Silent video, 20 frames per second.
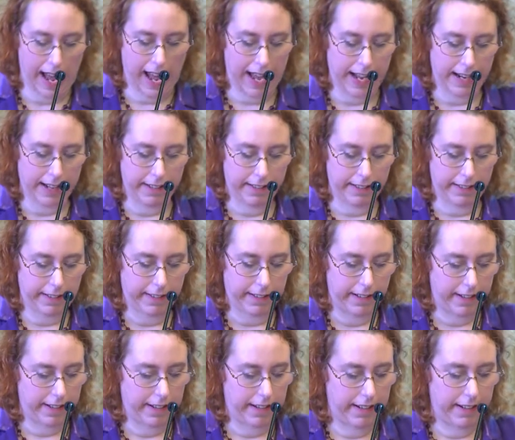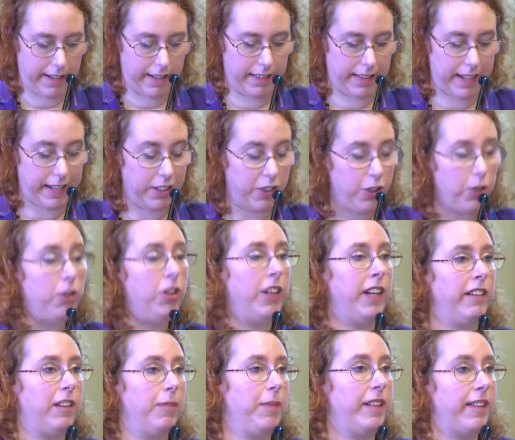and that do
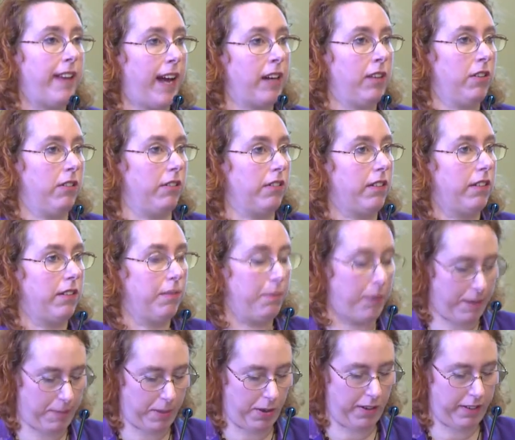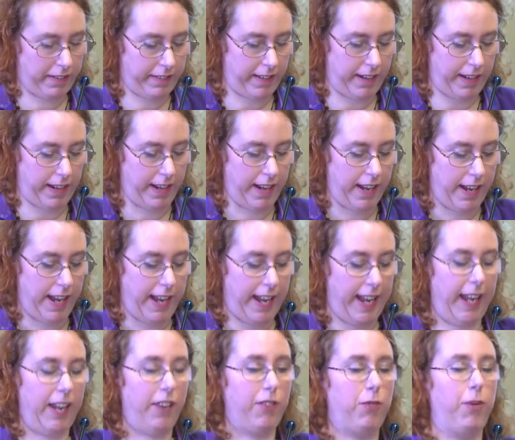need to be tackled by policy
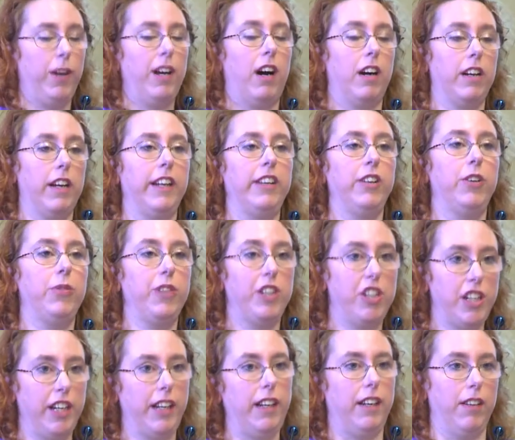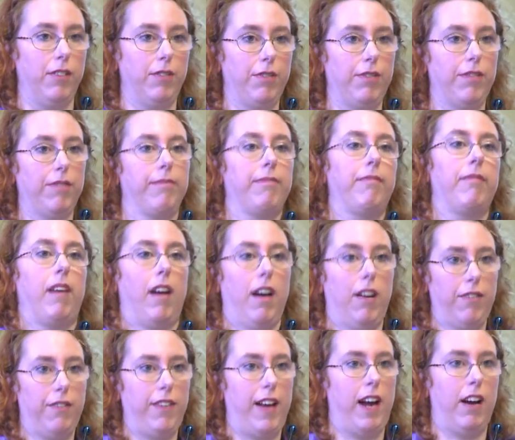if we are going to achieve a
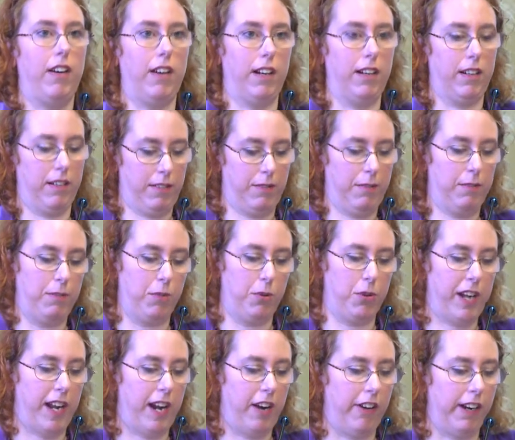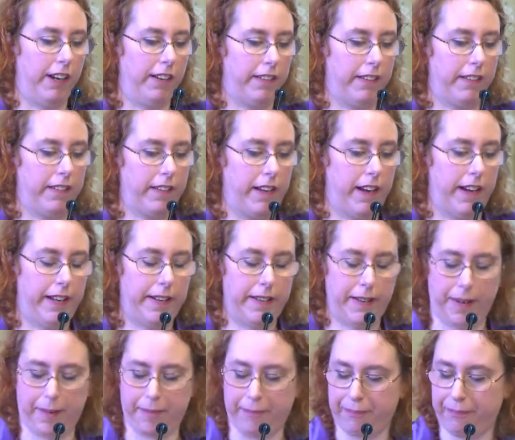fairer, more caring
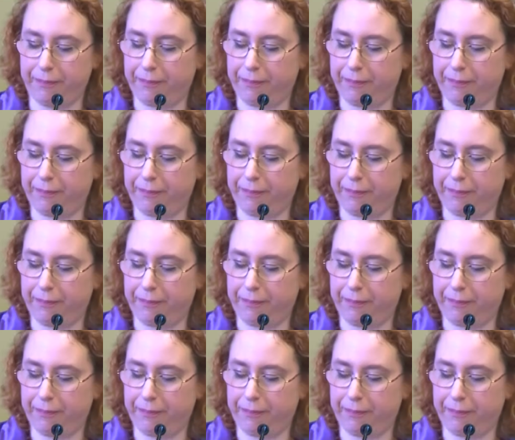society.